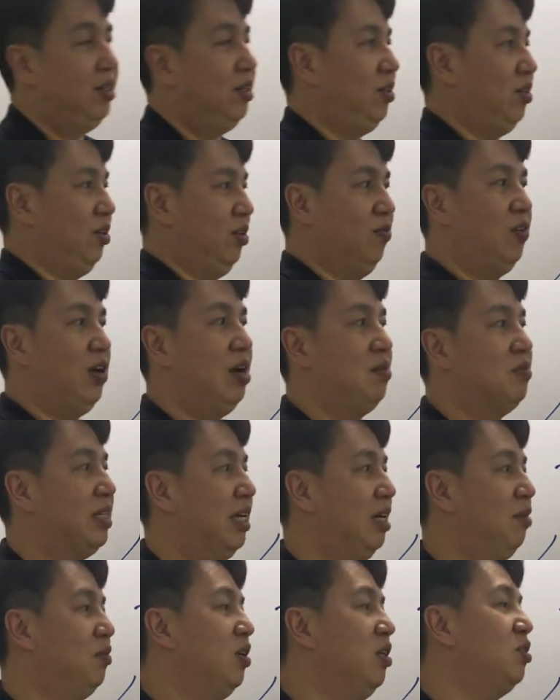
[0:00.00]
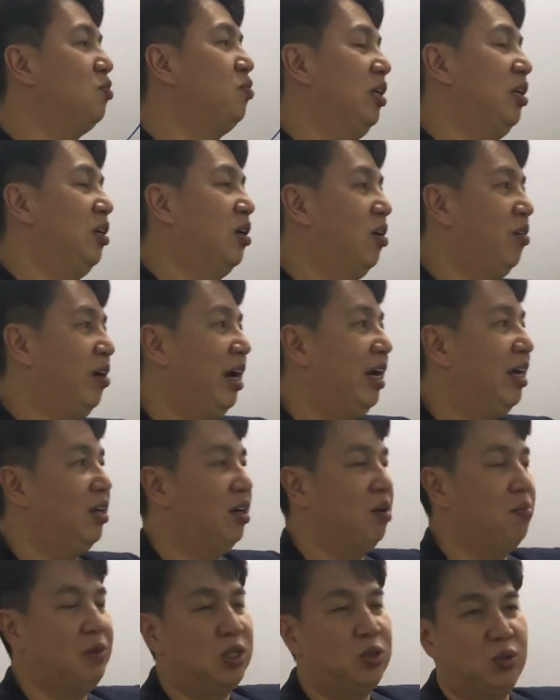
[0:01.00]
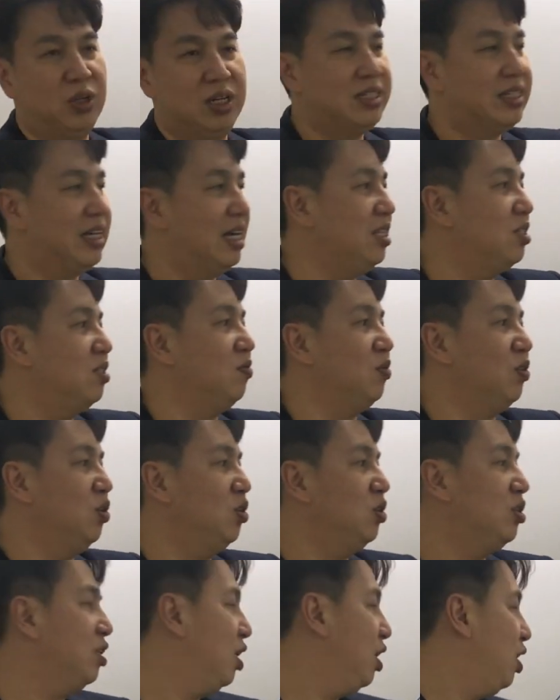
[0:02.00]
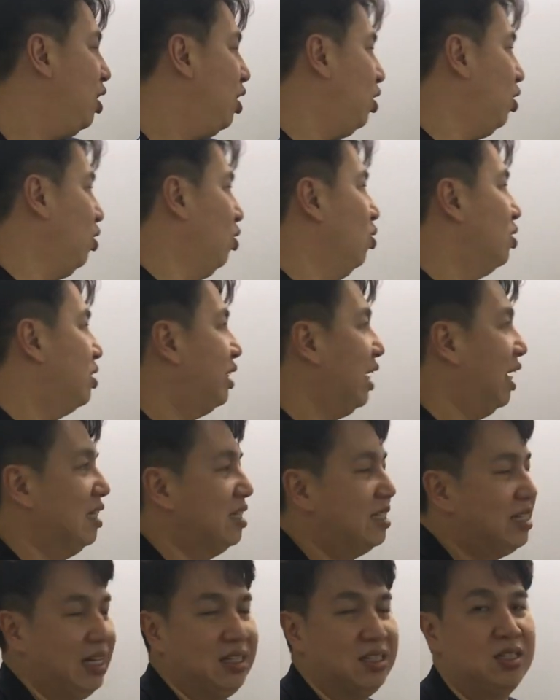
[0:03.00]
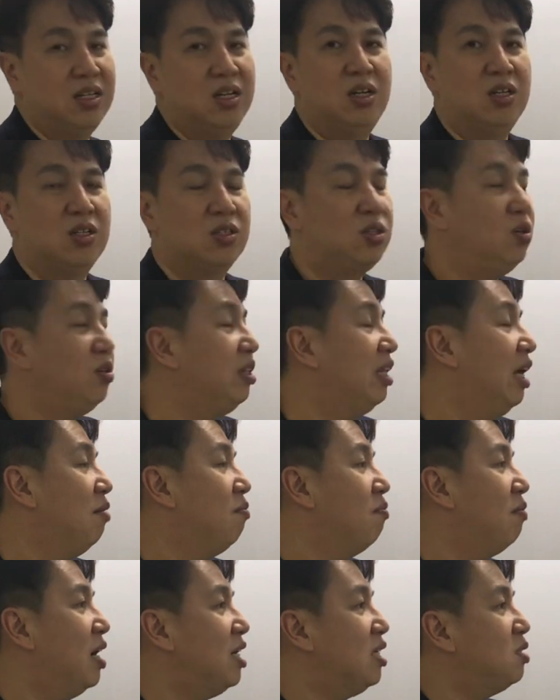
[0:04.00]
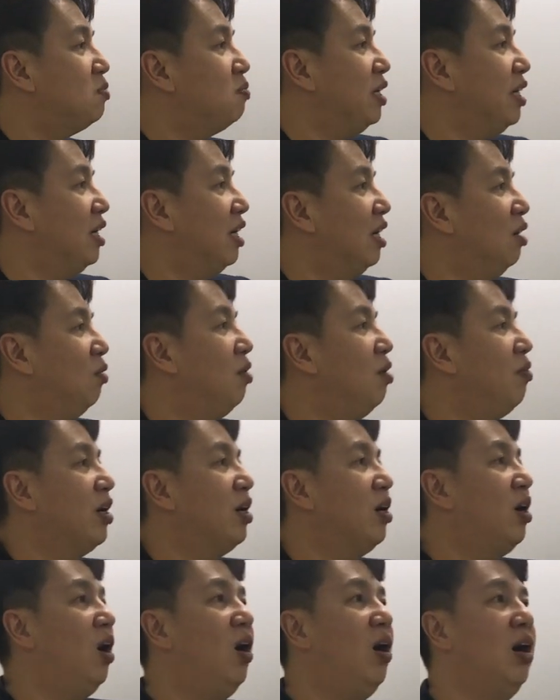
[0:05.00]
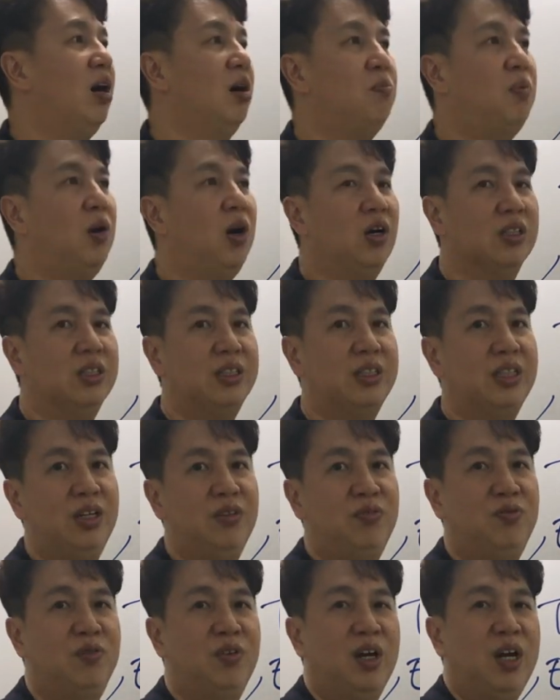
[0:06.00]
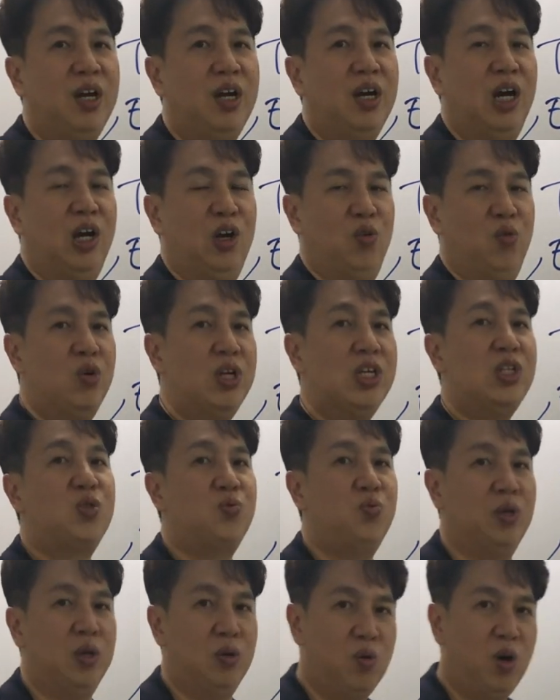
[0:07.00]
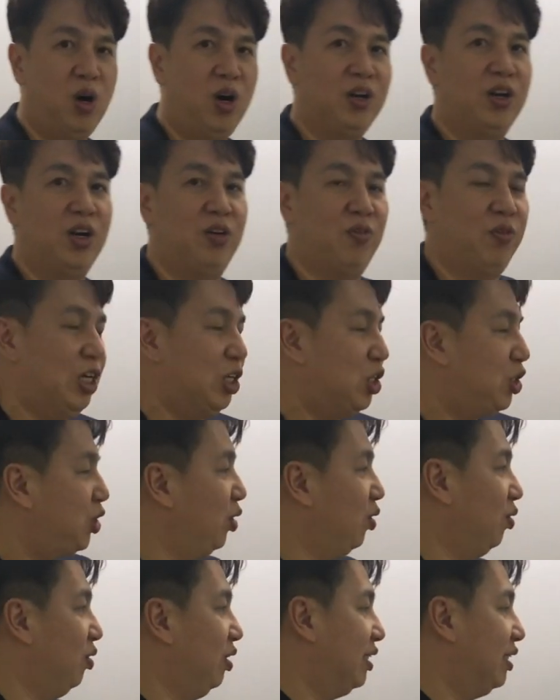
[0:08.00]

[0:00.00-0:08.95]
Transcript: You follow what I'm saying? Because when you correct, you make 20 cents, you lose 10 cents. So there must be what we call a positive risk reward ratio.